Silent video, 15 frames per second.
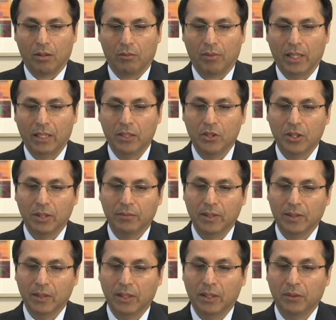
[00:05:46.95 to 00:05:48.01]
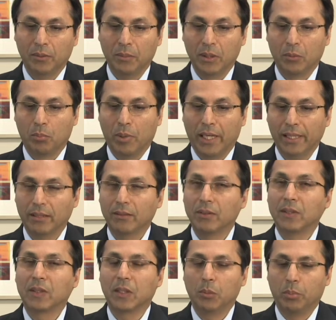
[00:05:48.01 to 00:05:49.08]
Violation of this agreement by the
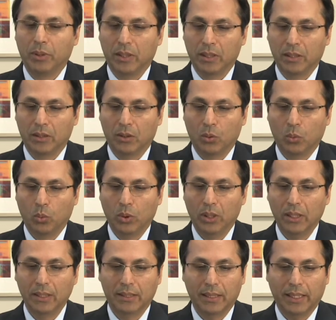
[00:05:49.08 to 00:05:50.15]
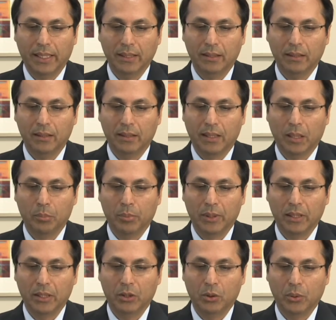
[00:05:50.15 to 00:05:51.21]
recipient will entitle the
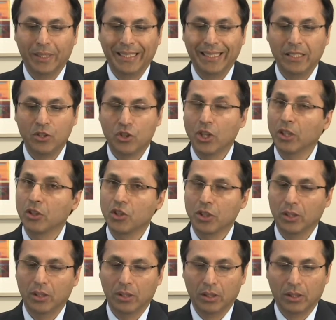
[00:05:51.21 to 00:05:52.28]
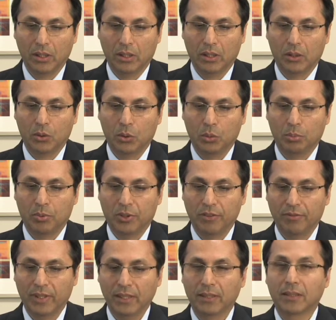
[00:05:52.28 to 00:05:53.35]
company to an injunction to
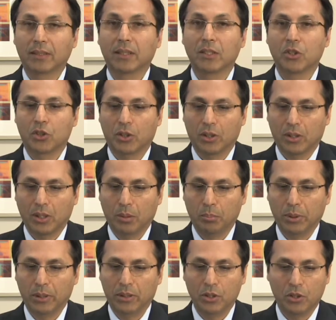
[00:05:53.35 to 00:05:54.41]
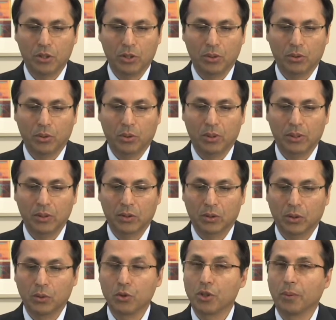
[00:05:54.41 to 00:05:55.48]
prevent such competition or
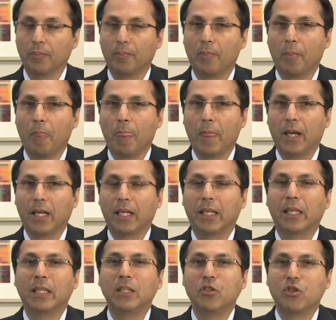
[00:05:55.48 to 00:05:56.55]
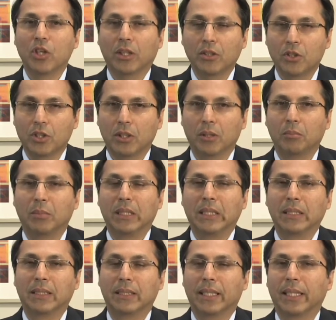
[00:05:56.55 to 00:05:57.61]
disclosure. Injunction
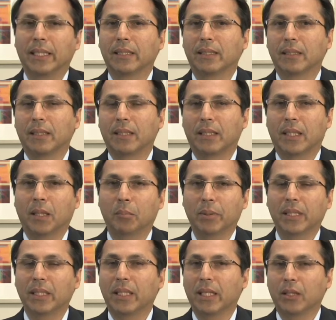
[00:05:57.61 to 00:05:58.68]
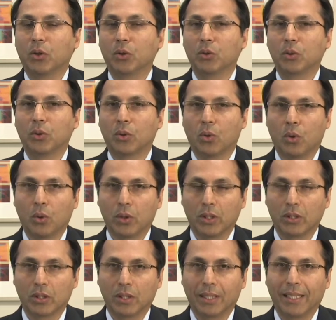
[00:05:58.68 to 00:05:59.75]
means that the company can go to the
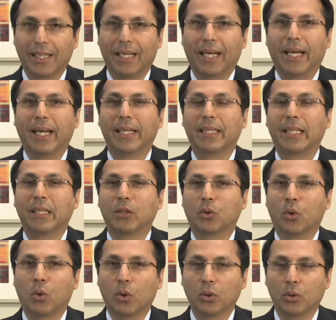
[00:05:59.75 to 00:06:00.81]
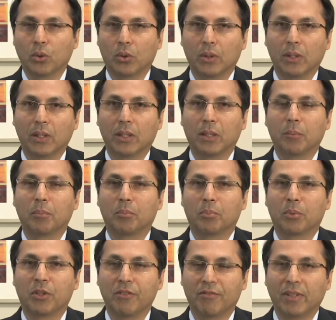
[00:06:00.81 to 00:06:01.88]
court and get a court order
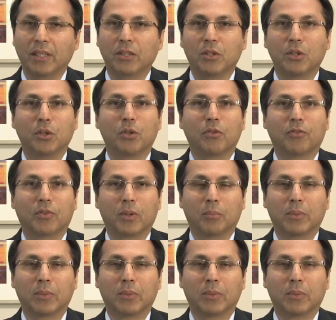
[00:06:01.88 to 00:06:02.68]
preventing you from